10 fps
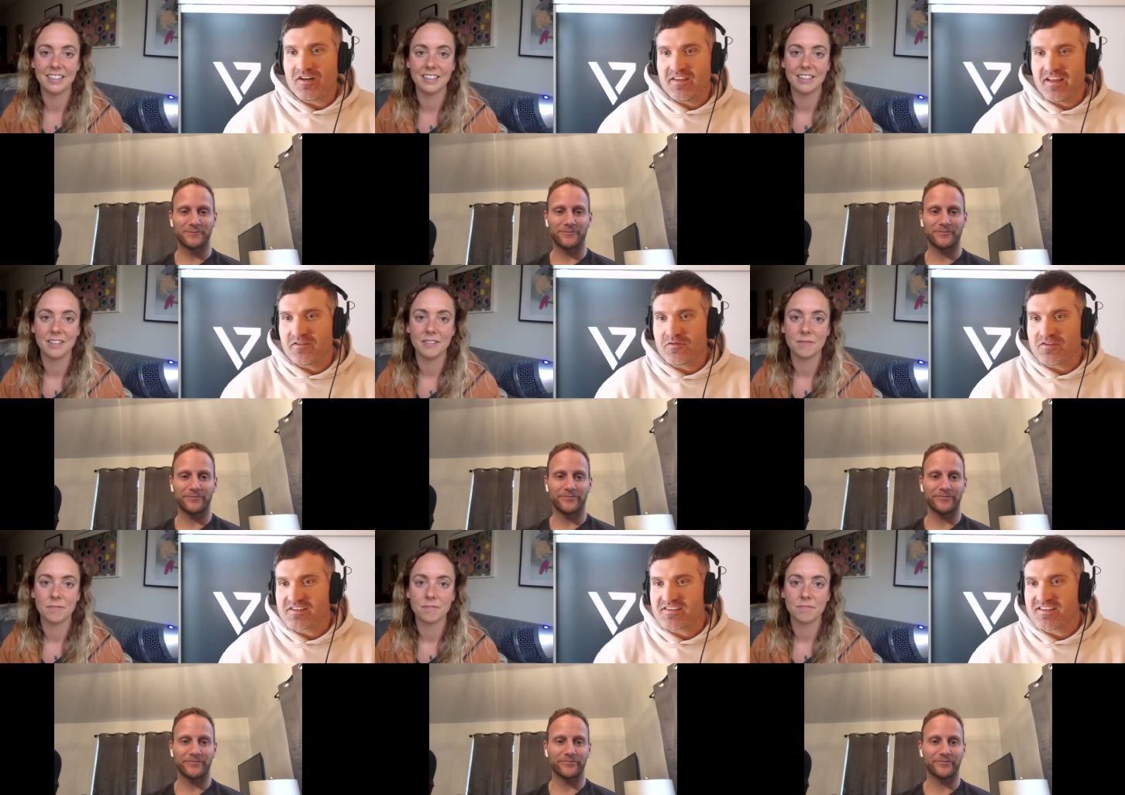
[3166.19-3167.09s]
Speaker 1: online
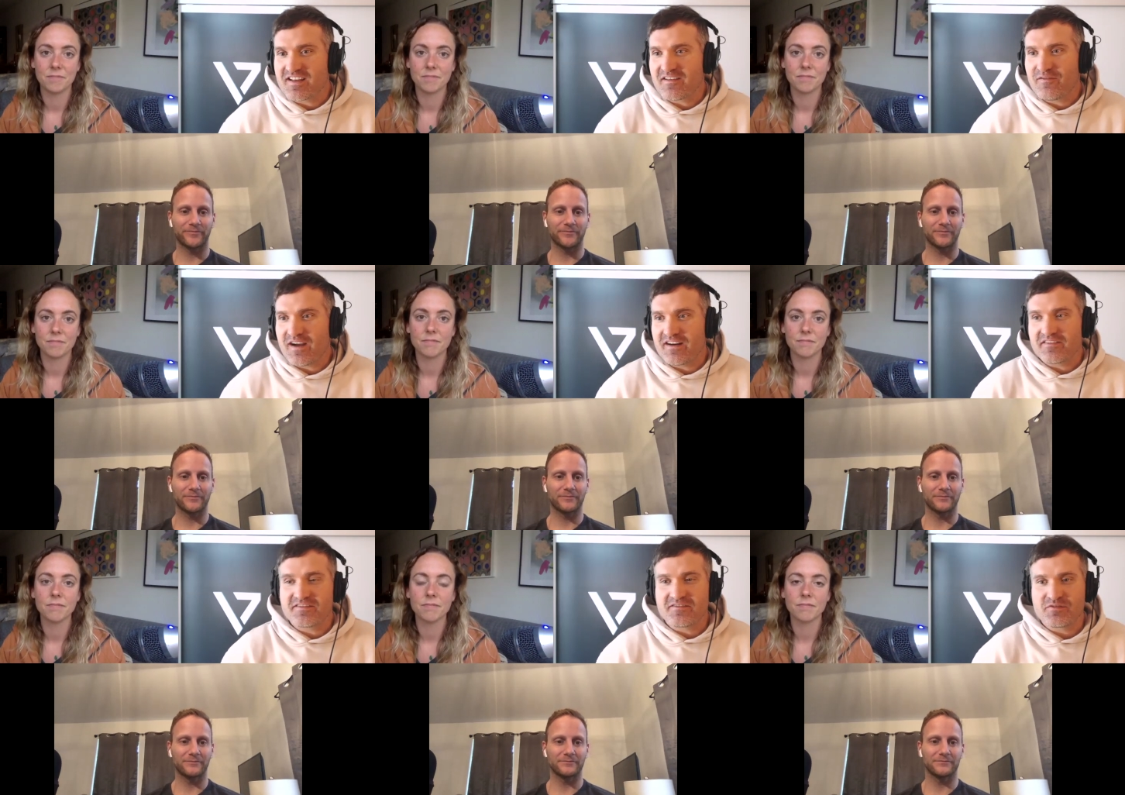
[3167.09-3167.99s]
courses so they can find
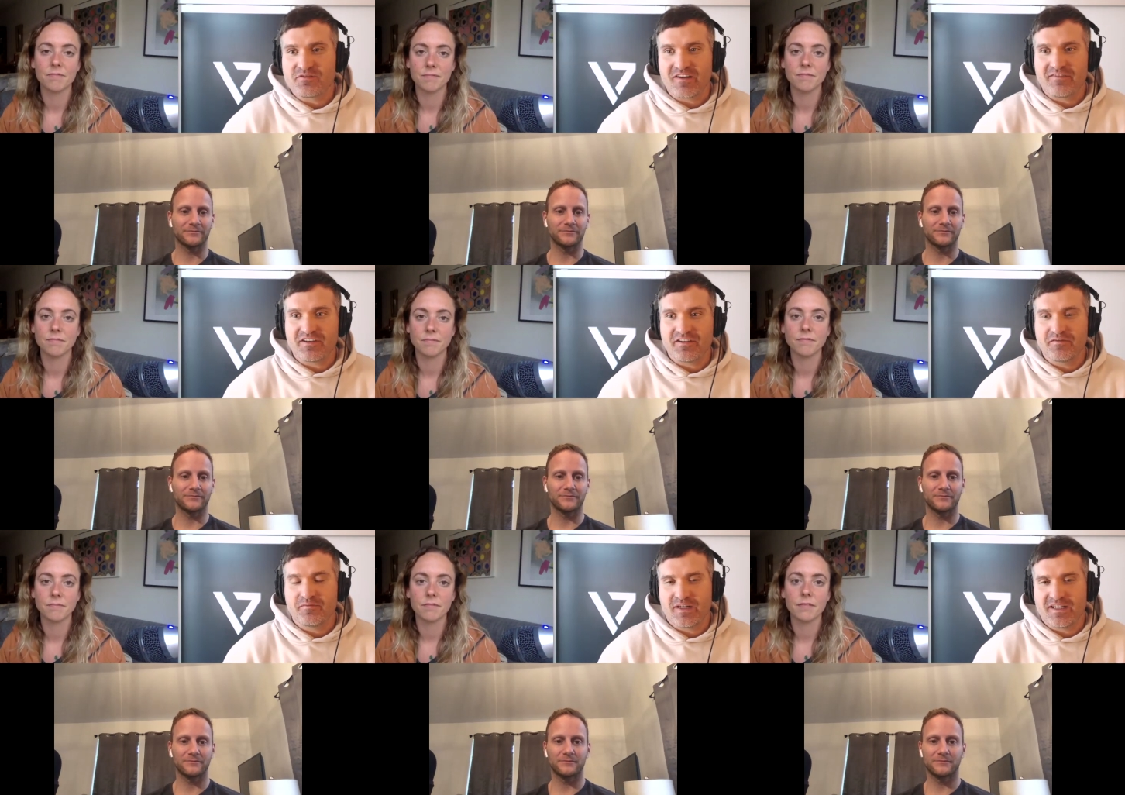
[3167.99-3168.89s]
other streams of revenue,
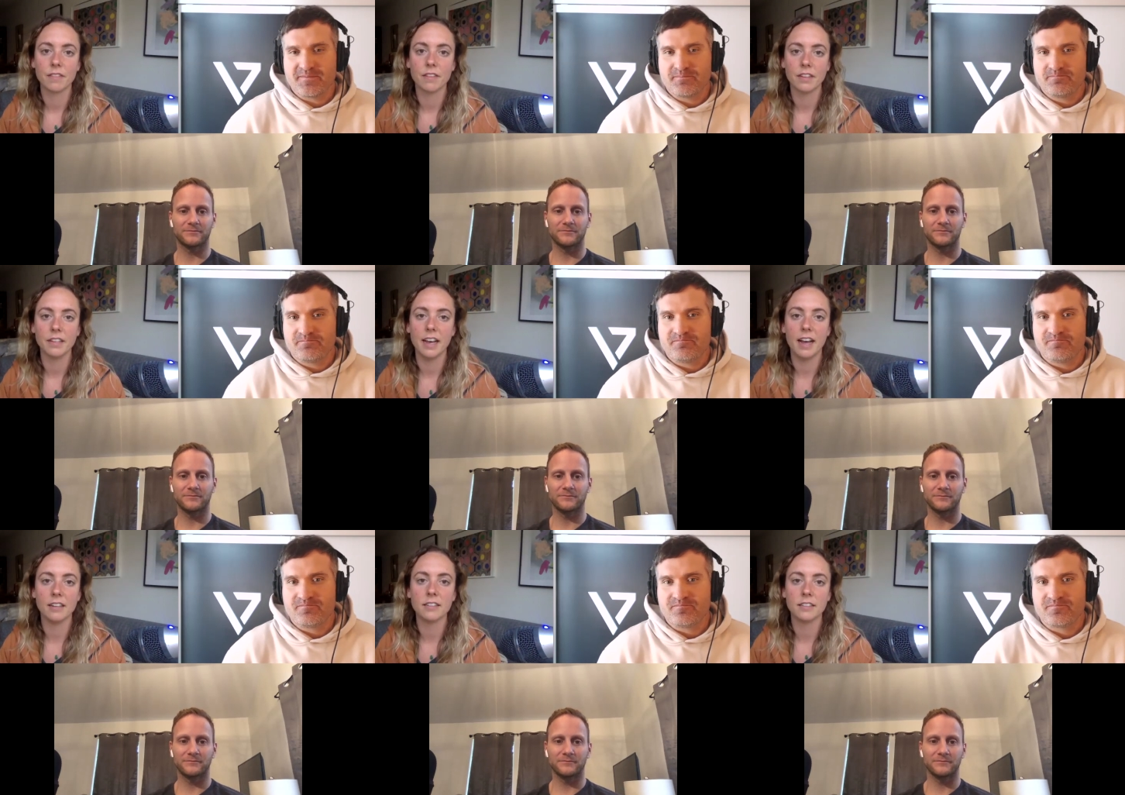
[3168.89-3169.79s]
but yeah.
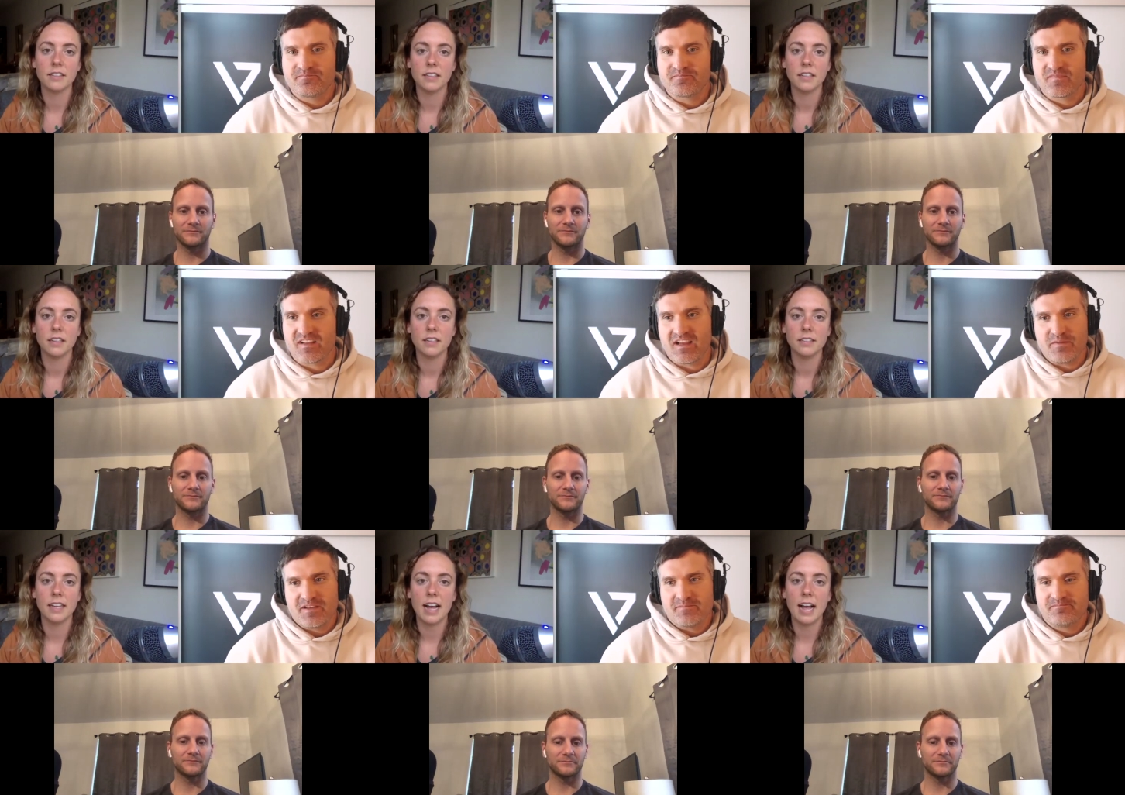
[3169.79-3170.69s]
I mean,
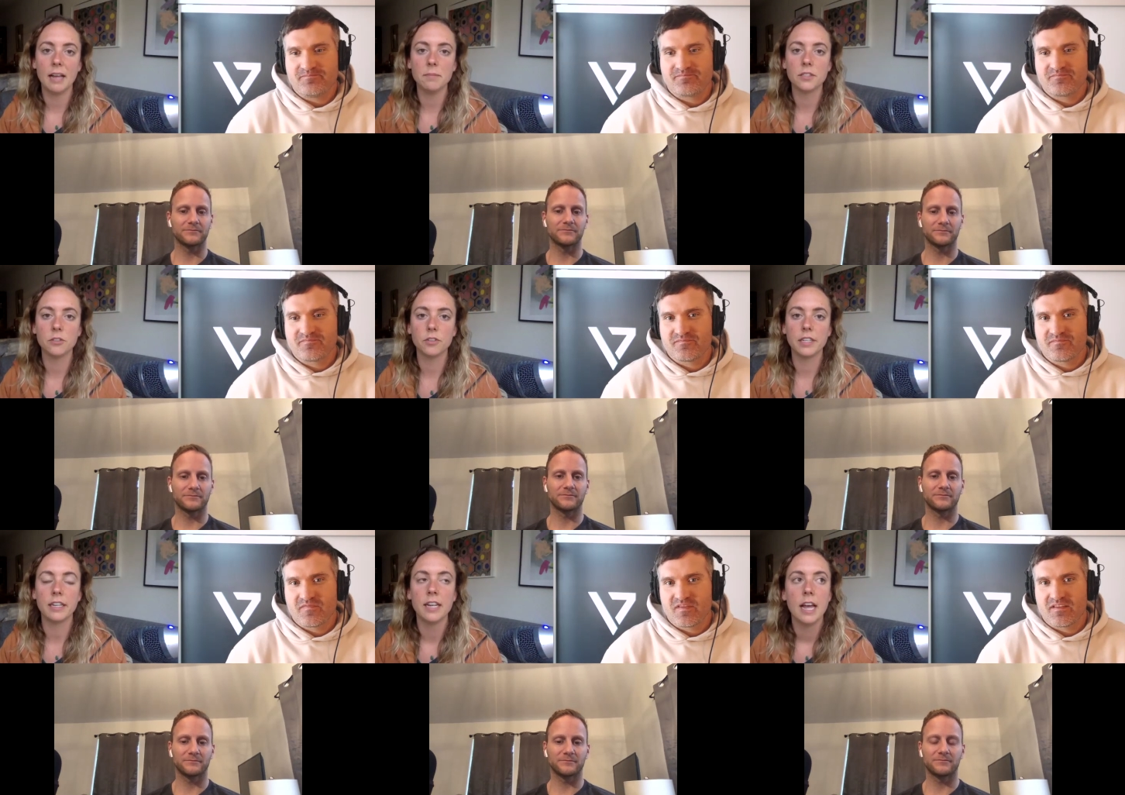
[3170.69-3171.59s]
yeah,
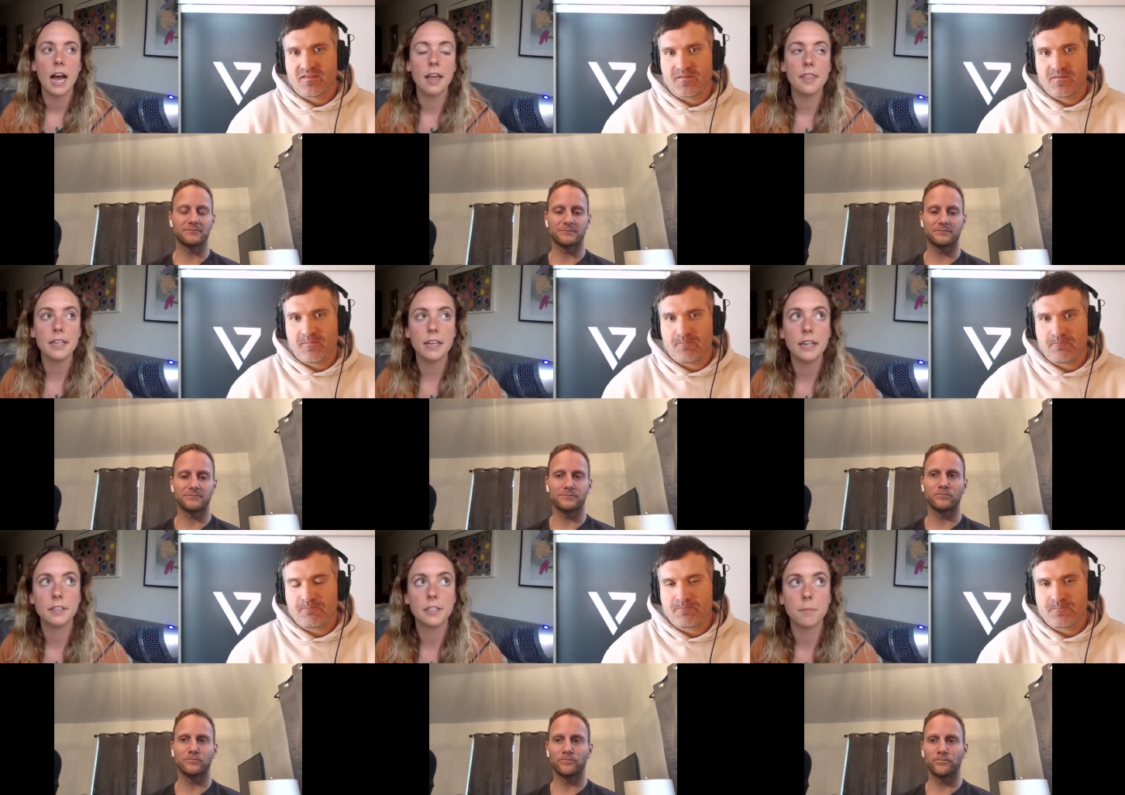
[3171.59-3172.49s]
Speaker 2: absolutely. I think
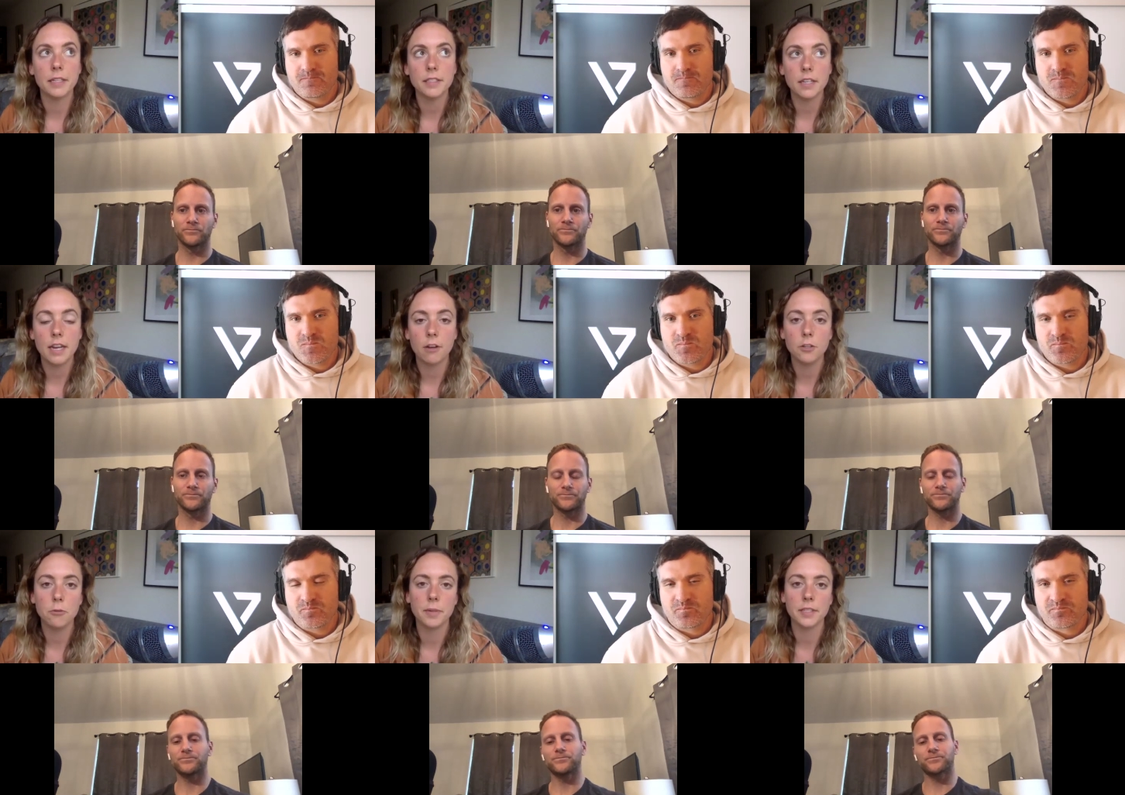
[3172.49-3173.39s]
it depends on how
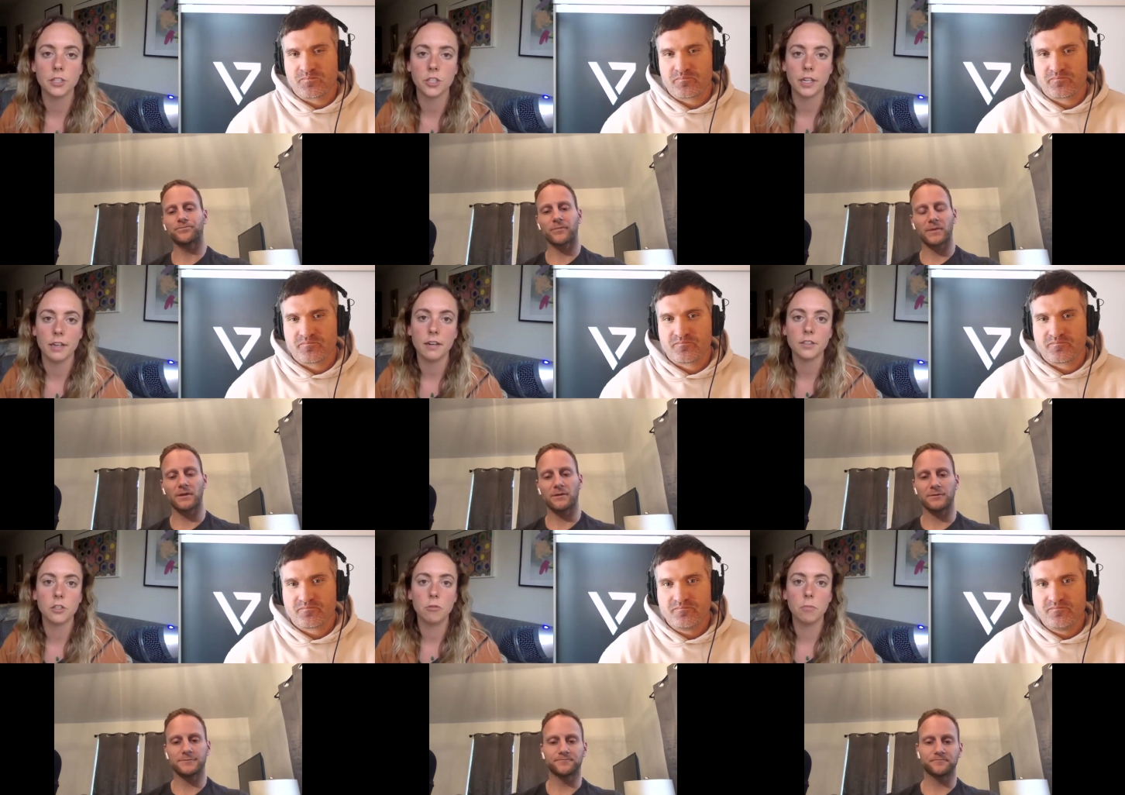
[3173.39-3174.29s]
you position it.
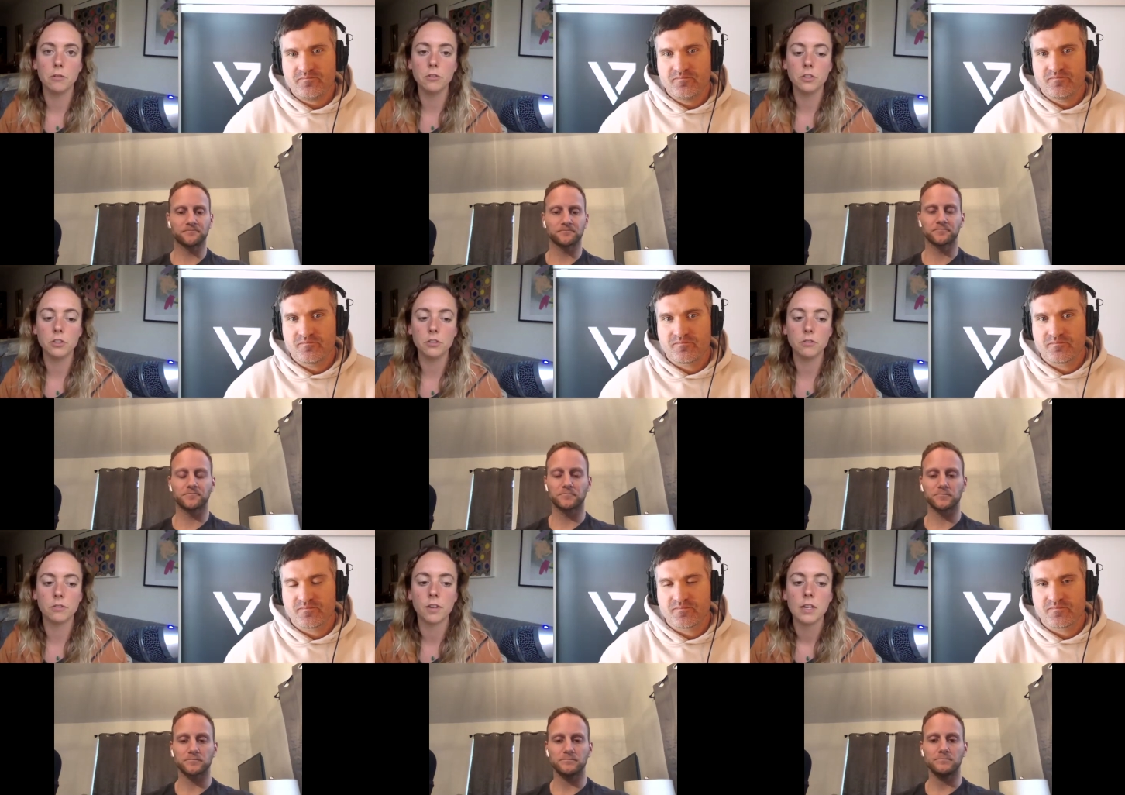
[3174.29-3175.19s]
So most of